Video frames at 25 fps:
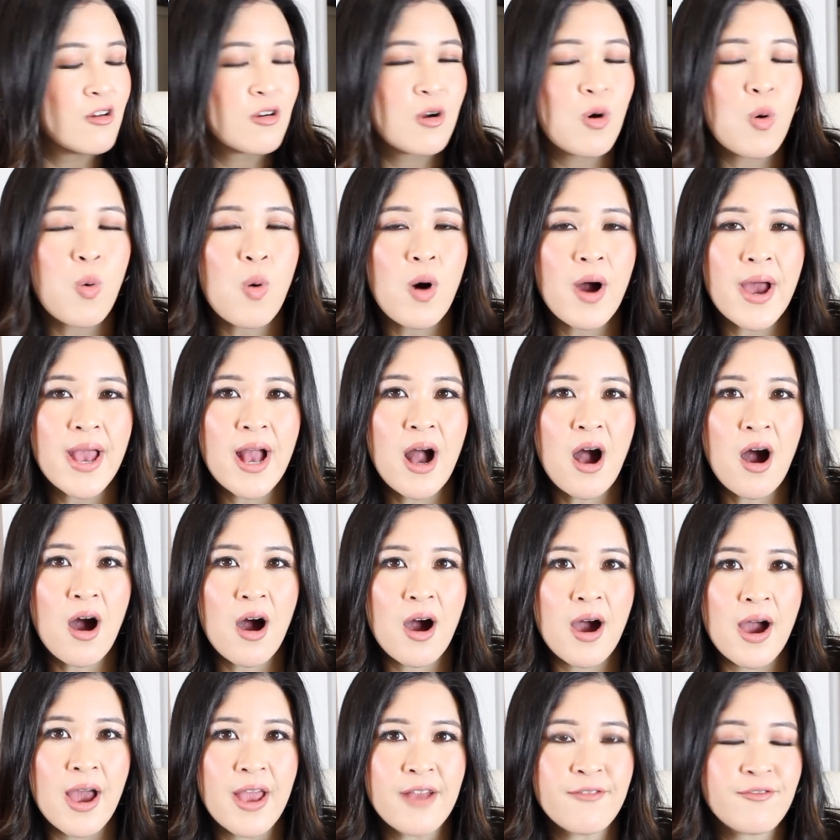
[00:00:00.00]
quite
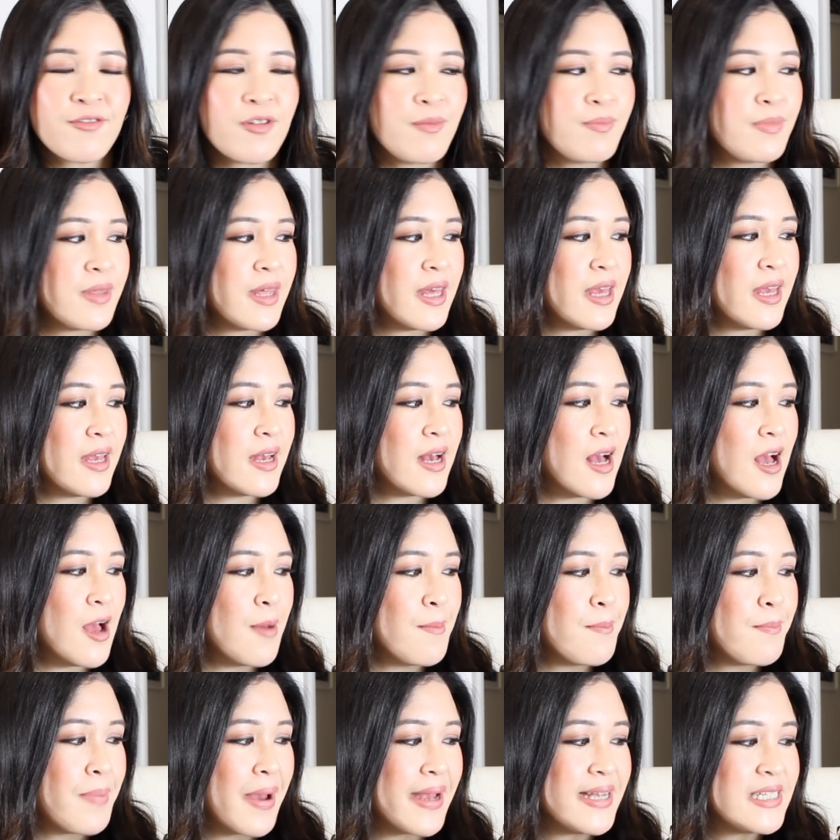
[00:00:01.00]
high from the
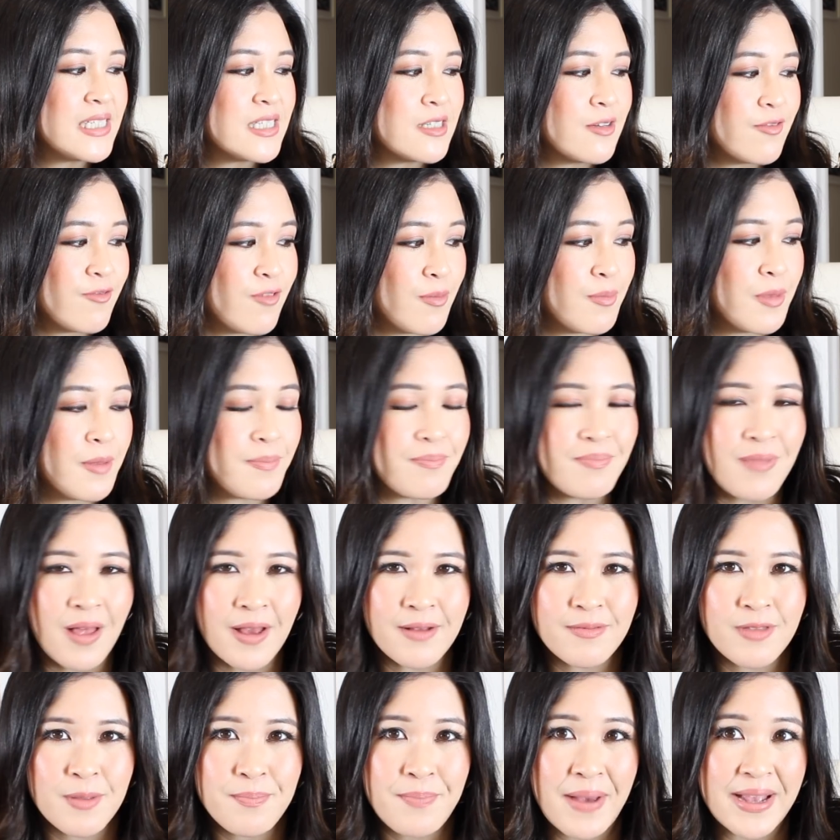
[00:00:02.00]

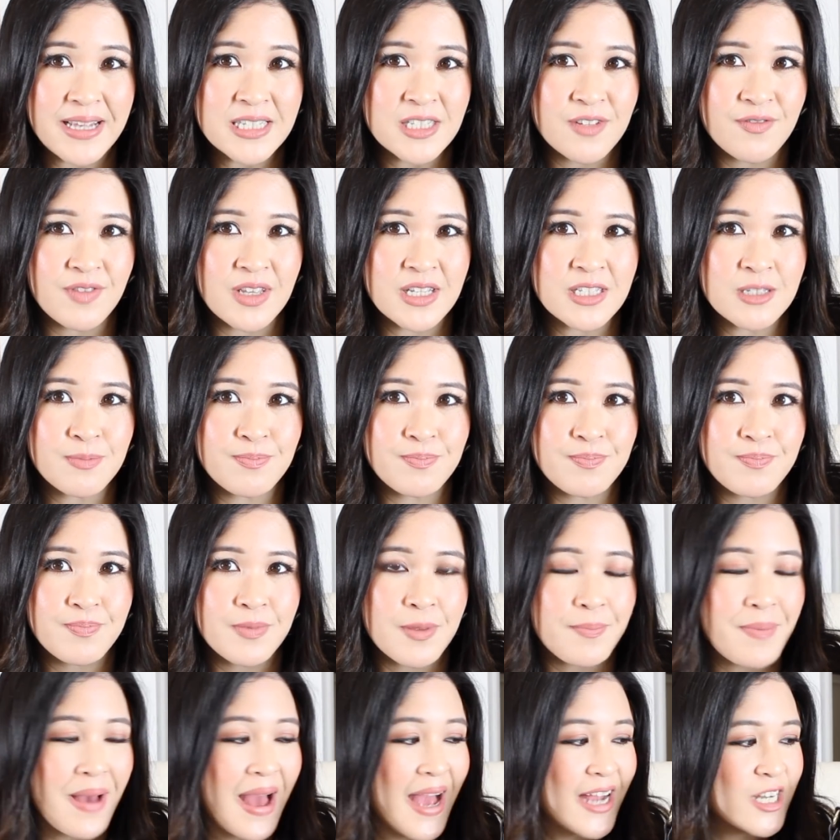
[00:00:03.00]
base of
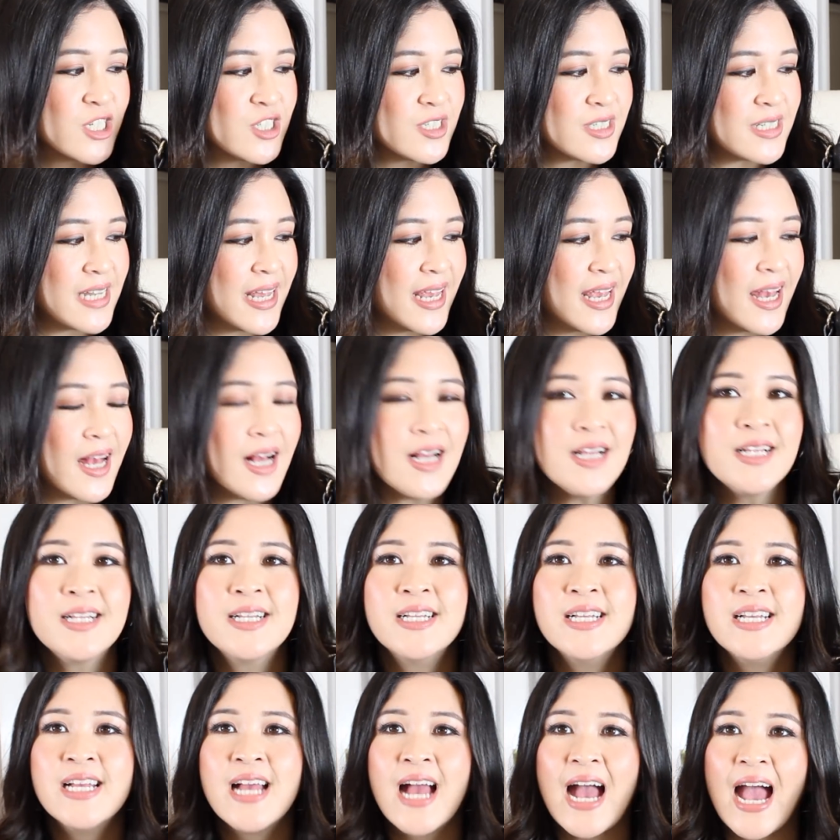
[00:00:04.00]
the bag just here,
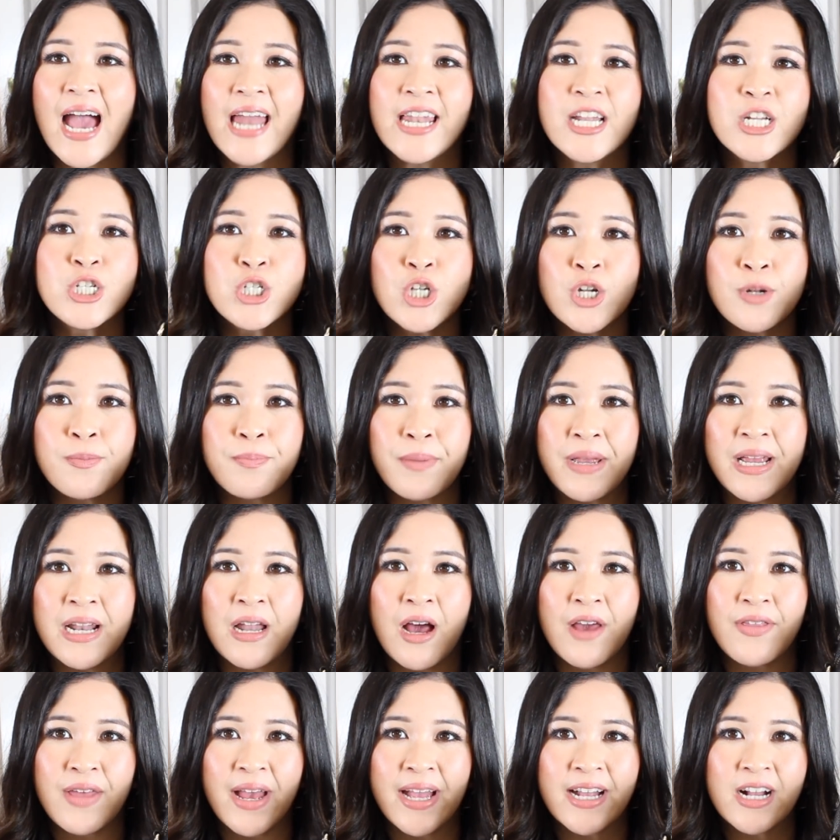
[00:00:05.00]
and it shouldn't be
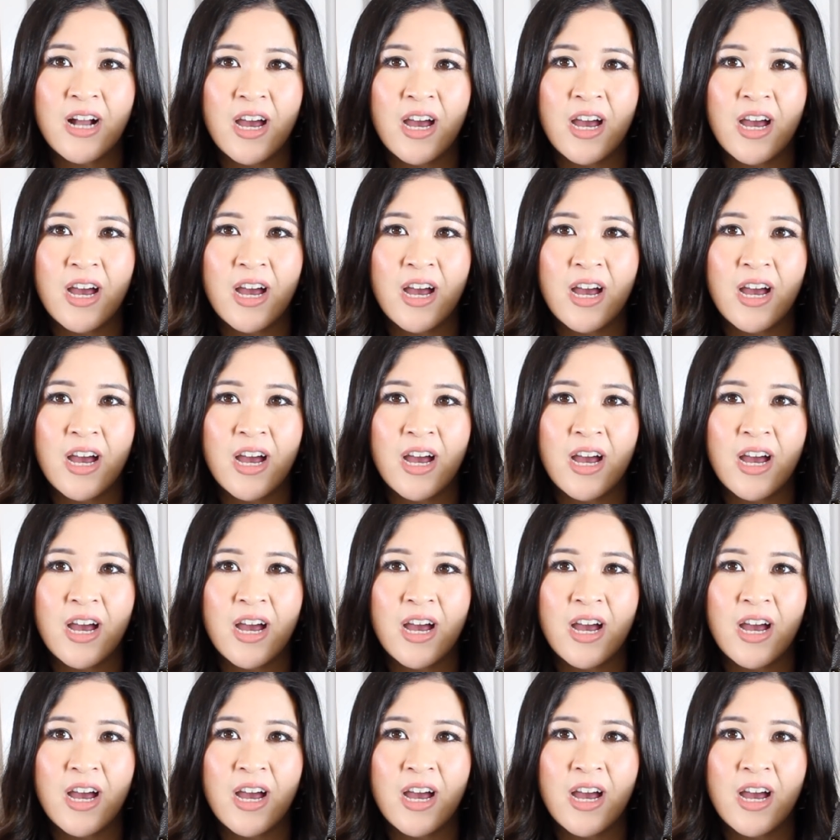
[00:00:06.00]
like that.